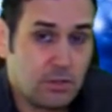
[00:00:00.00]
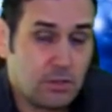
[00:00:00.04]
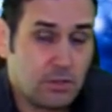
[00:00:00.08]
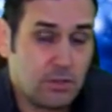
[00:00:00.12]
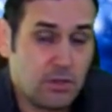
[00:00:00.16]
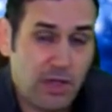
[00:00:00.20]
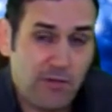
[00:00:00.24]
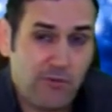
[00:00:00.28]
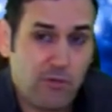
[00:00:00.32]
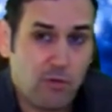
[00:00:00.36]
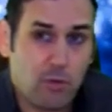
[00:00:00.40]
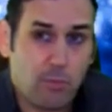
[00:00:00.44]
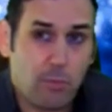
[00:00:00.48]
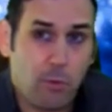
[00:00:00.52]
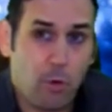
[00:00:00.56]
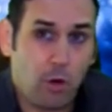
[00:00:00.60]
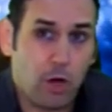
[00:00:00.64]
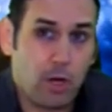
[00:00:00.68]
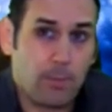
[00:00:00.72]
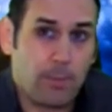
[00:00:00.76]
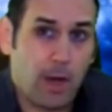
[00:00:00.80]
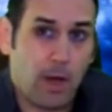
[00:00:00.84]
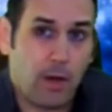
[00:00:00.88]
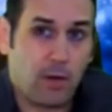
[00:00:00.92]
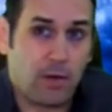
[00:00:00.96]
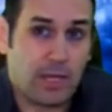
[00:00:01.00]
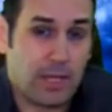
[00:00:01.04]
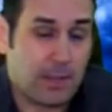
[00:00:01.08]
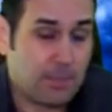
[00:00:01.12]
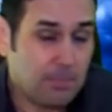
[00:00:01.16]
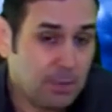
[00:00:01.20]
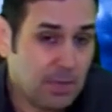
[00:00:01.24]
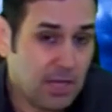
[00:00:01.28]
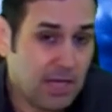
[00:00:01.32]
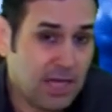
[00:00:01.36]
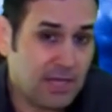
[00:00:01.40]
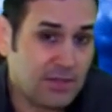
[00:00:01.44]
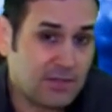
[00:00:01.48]
Did they ever report about
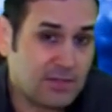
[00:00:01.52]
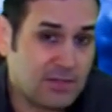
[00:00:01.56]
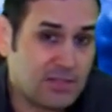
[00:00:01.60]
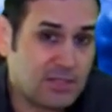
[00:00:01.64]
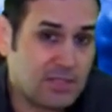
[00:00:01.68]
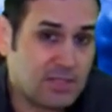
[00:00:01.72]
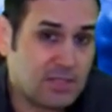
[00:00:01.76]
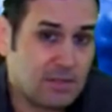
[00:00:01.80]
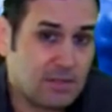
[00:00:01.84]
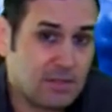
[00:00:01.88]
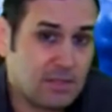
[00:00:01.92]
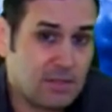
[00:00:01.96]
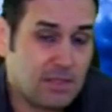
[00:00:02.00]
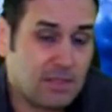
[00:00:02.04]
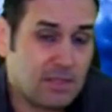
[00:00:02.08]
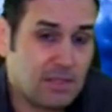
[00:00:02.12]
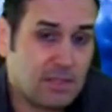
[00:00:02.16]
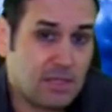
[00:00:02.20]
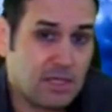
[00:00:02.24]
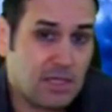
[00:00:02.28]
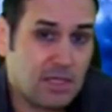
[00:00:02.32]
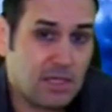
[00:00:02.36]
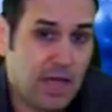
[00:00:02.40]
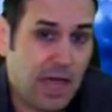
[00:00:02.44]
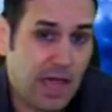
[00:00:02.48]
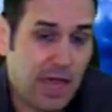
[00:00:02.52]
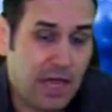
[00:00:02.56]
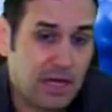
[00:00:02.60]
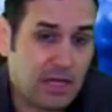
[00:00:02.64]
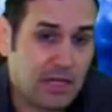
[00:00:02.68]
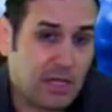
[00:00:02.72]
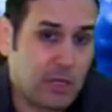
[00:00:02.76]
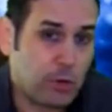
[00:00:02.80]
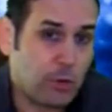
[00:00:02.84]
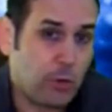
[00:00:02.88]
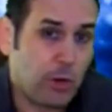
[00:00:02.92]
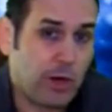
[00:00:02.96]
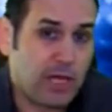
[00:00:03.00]
implants,
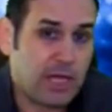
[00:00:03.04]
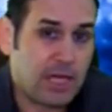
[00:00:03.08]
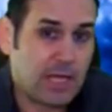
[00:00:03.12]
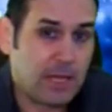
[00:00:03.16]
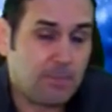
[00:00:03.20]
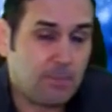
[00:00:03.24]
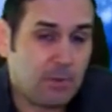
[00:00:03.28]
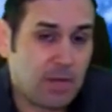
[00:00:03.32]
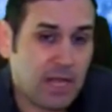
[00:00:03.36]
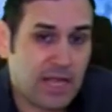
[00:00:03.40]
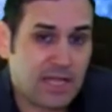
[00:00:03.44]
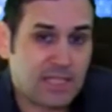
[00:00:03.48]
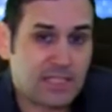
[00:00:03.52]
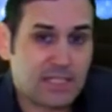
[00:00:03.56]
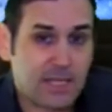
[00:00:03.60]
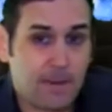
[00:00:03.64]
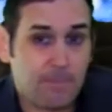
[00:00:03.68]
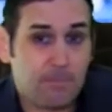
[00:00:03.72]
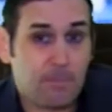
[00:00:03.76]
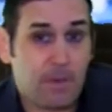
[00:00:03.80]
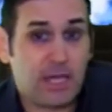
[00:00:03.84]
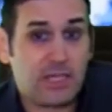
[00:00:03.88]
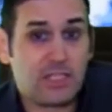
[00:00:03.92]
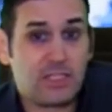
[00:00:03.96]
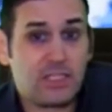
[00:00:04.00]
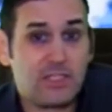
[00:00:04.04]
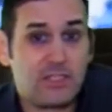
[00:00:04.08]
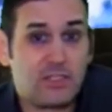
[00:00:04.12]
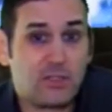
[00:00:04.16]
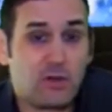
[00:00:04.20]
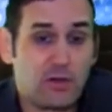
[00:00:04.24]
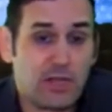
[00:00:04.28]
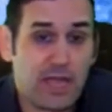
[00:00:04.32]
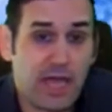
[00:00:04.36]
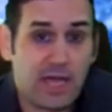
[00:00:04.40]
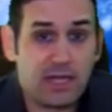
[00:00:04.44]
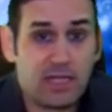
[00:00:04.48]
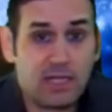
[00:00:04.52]
alien gray implants that patients
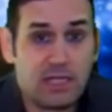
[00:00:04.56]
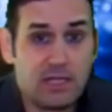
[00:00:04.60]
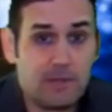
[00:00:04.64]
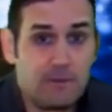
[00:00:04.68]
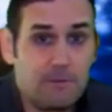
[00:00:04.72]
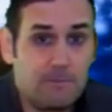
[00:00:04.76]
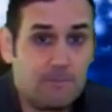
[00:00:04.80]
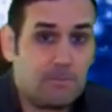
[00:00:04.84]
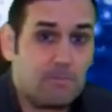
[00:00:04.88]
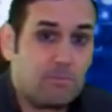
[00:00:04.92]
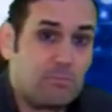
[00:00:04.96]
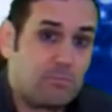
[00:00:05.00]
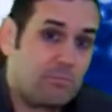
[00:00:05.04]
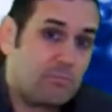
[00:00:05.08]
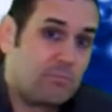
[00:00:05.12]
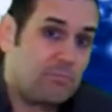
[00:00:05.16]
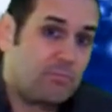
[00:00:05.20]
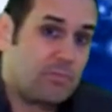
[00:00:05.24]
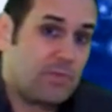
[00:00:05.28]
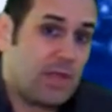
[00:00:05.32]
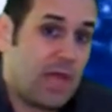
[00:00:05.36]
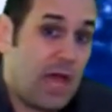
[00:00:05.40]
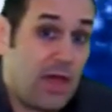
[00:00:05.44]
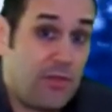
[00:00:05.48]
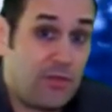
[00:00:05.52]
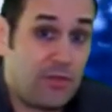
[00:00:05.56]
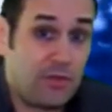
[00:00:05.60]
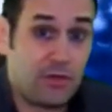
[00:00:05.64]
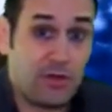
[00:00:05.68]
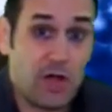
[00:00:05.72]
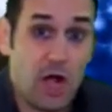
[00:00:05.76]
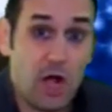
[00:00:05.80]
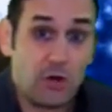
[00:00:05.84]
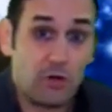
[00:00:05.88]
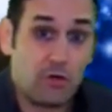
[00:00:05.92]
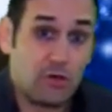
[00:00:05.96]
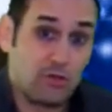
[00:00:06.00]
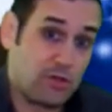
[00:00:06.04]
are getting at the
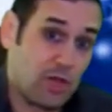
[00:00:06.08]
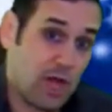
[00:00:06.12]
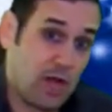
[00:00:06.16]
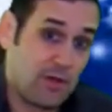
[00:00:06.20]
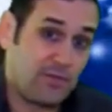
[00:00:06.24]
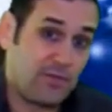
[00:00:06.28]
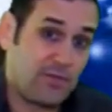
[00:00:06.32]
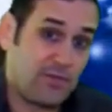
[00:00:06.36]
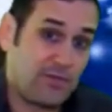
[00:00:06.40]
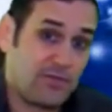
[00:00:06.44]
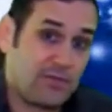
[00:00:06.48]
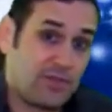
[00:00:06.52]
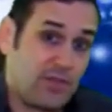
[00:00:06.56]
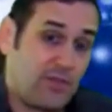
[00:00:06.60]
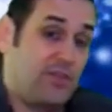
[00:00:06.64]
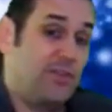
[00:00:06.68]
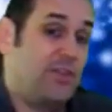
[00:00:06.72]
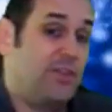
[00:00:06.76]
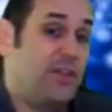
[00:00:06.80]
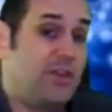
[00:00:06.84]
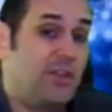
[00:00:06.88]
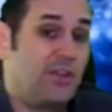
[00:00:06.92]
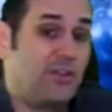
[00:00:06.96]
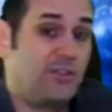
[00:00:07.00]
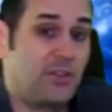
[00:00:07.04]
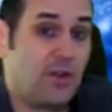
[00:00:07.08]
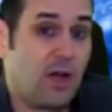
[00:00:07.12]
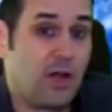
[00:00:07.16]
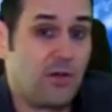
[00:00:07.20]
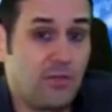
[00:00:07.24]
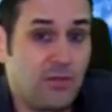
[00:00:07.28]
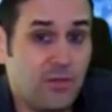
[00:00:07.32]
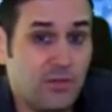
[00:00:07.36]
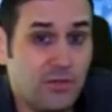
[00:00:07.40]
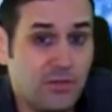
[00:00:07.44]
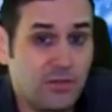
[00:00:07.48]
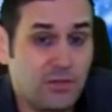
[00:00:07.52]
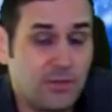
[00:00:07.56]
doctor's office, at the dentist
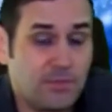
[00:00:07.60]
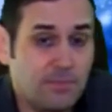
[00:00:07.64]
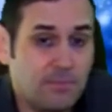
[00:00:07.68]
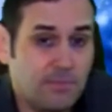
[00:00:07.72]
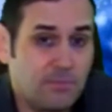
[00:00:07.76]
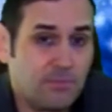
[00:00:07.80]
office?